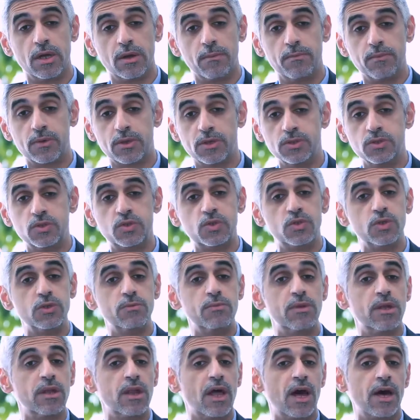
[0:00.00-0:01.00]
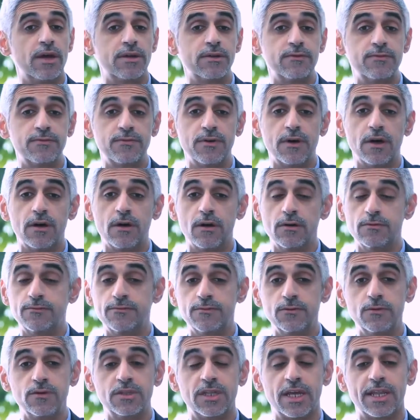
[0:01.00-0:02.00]
consume a lot of
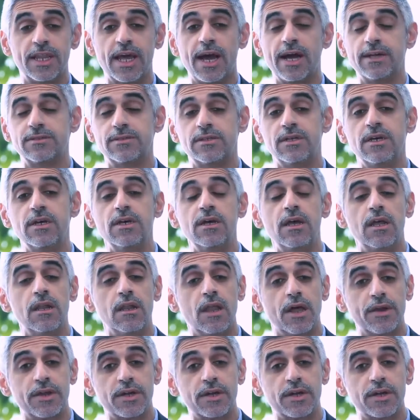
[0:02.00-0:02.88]
food that has a lot of